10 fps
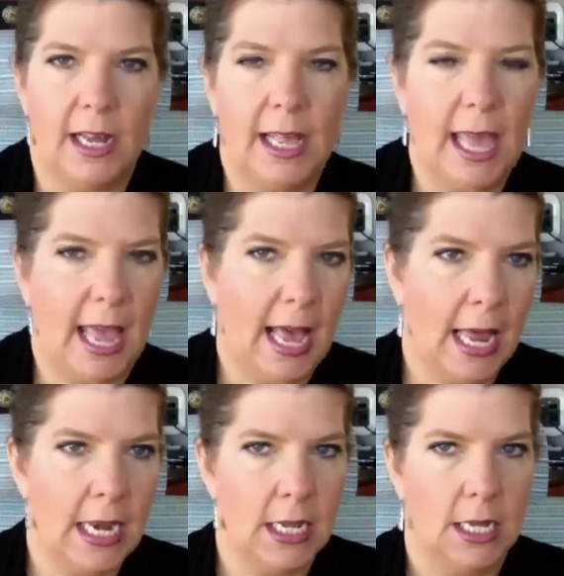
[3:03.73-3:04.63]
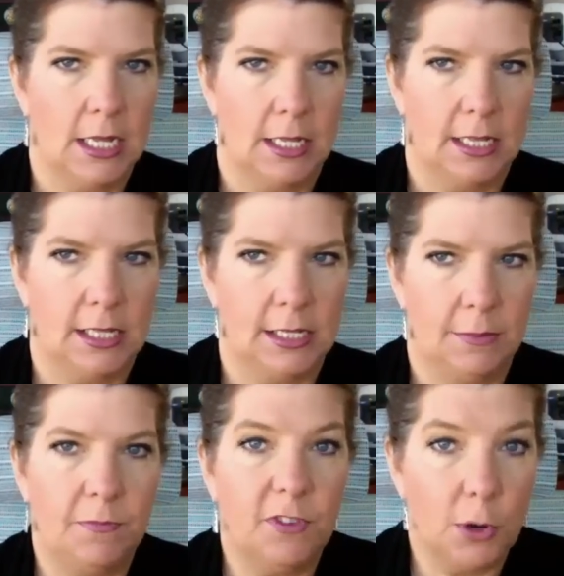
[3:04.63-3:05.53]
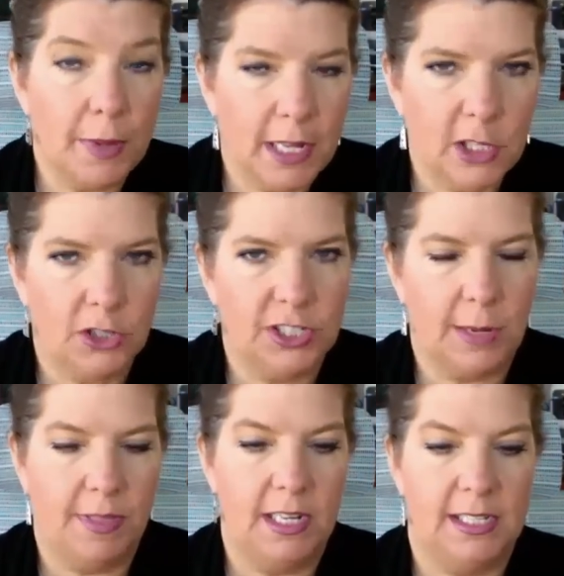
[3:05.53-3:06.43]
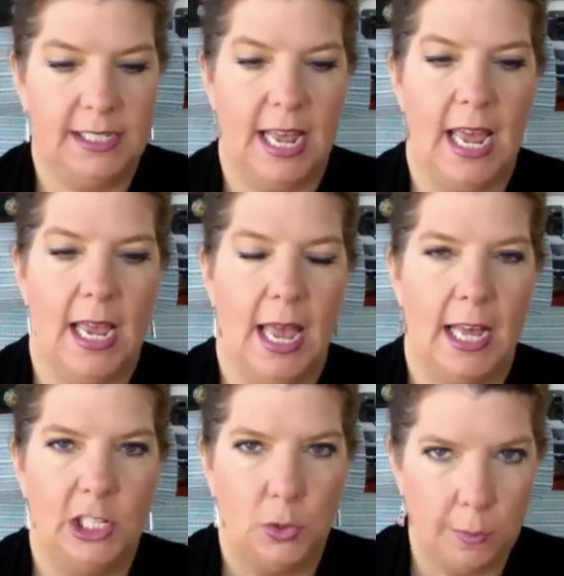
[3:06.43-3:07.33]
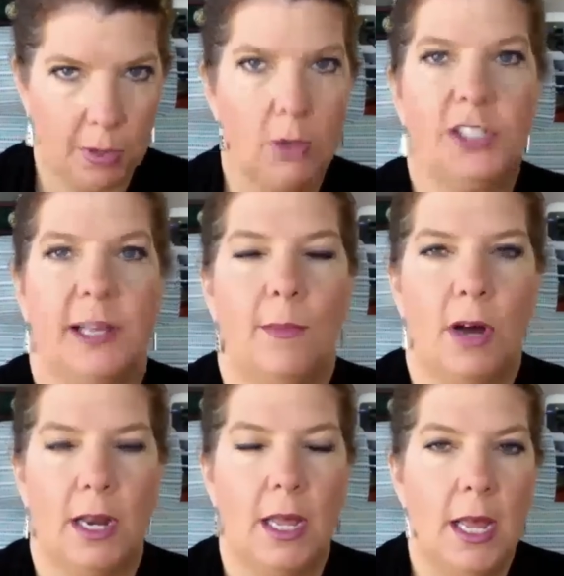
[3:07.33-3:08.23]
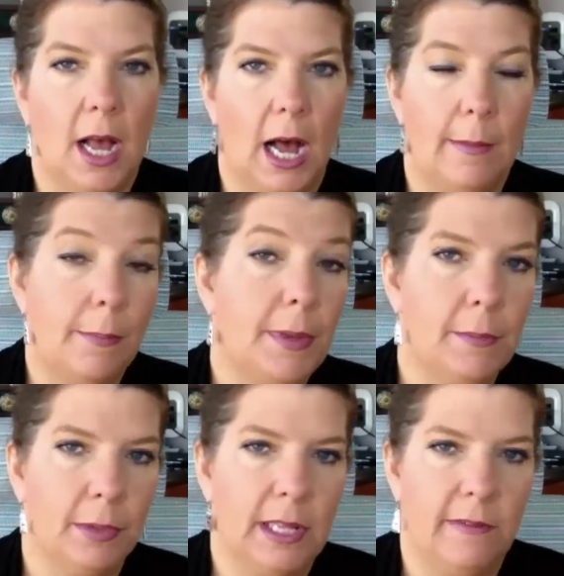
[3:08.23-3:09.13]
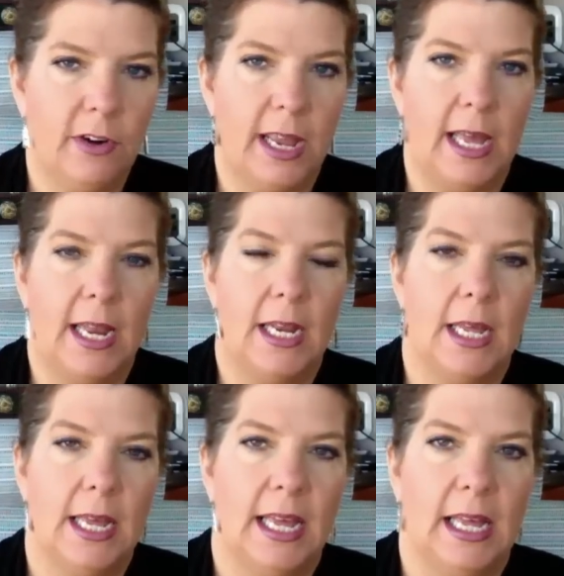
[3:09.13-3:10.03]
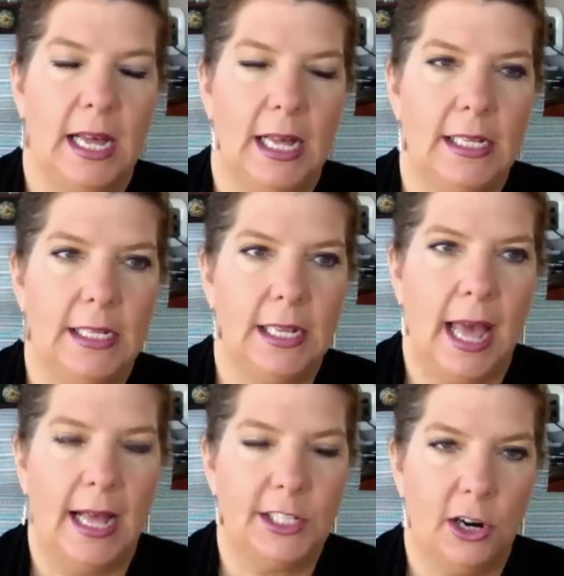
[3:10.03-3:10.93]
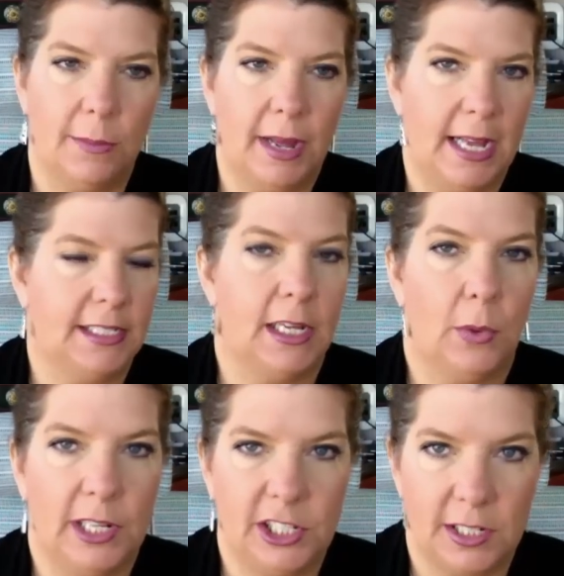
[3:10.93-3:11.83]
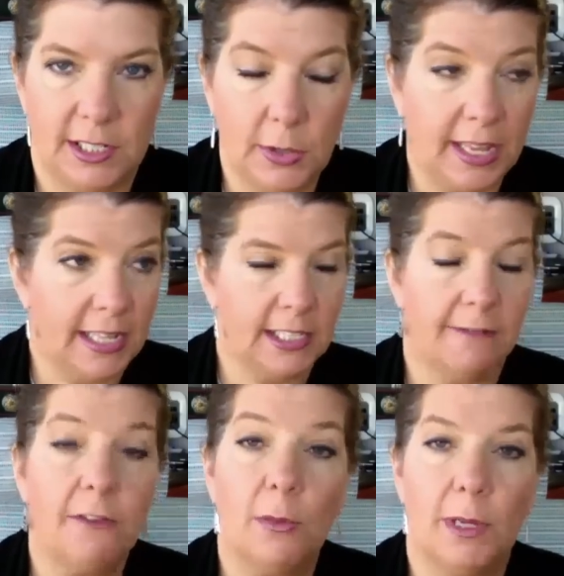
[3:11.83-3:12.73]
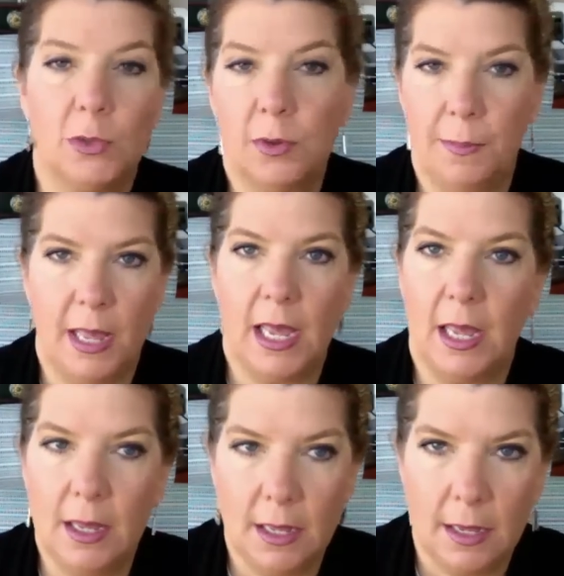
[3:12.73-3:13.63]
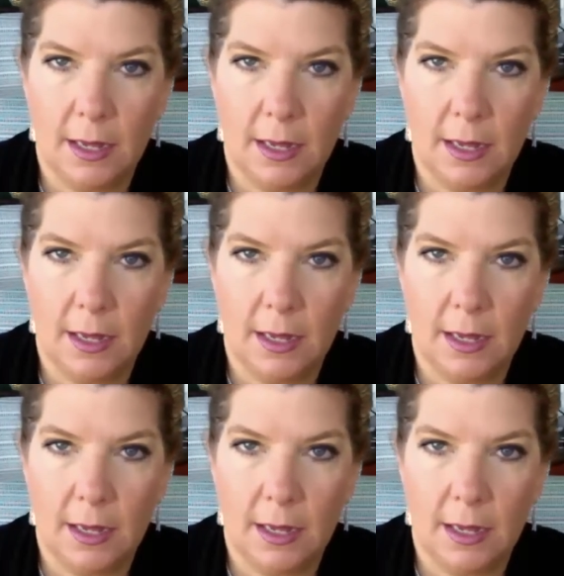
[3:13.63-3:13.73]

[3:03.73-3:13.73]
a canned verbiage or something to say as you approach someone. I'm a big believer in starting by asking questions. So I guess the verbiage would be